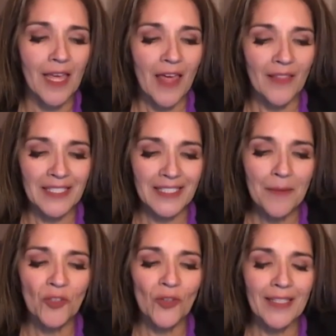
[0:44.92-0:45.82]
The
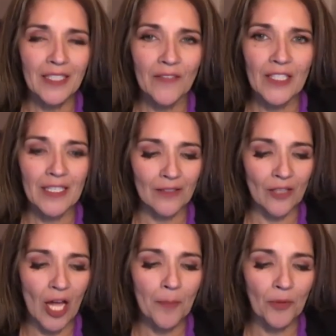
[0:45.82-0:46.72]
same creativity is
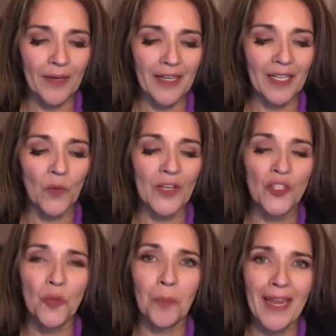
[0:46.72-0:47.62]
operating when
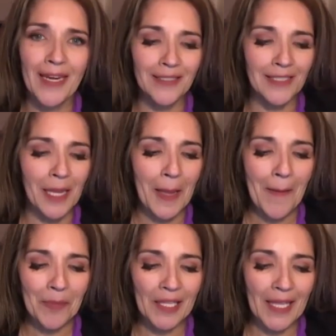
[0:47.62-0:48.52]
you paint,
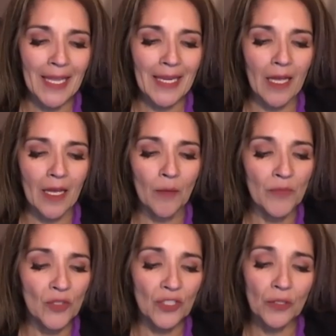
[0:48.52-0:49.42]
play a
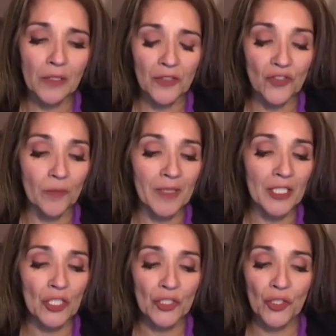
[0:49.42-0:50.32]
musical instrument,
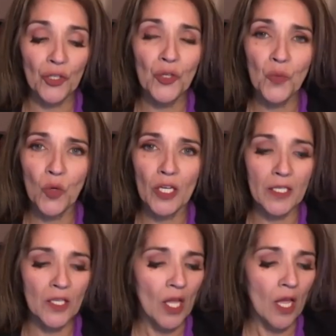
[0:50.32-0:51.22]
turn
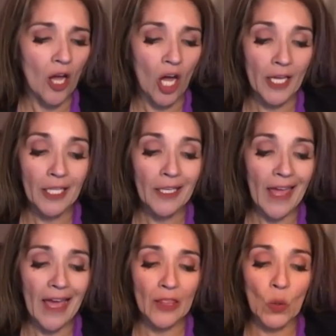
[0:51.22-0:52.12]
wood on a
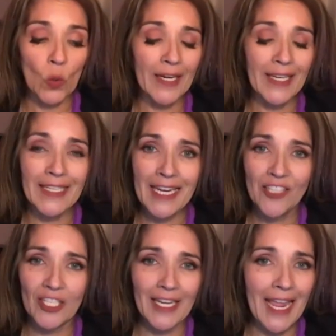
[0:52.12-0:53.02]
lathe, or engage
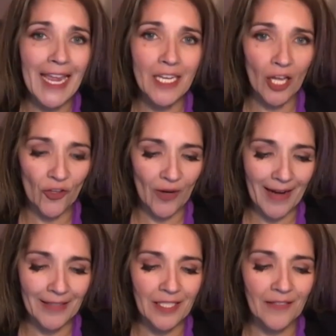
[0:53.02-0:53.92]
in any other
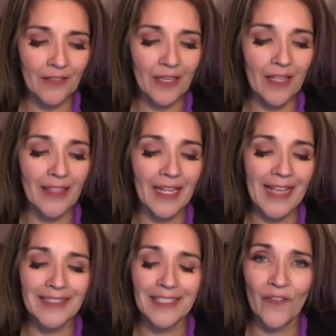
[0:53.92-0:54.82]
activity that
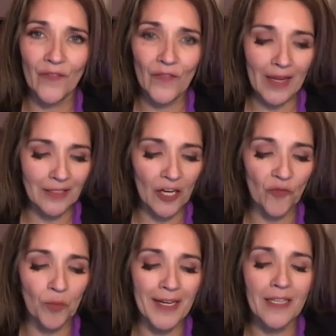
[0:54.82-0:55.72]
has the effect
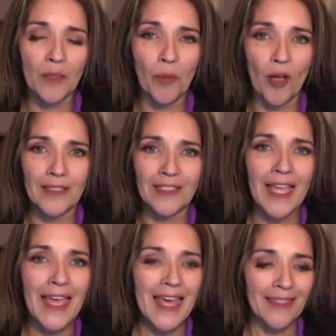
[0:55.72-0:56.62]
of breaking the bonds
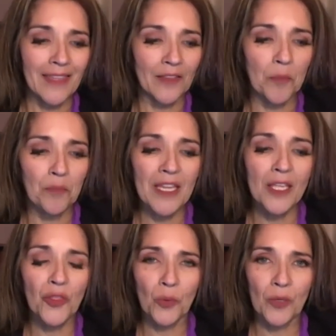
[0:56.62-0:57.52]
that the big
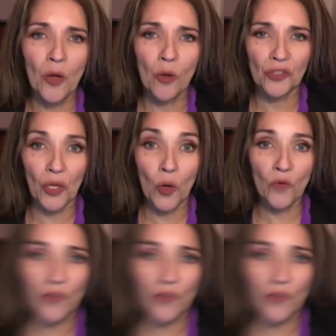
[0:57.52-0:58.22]
three hold over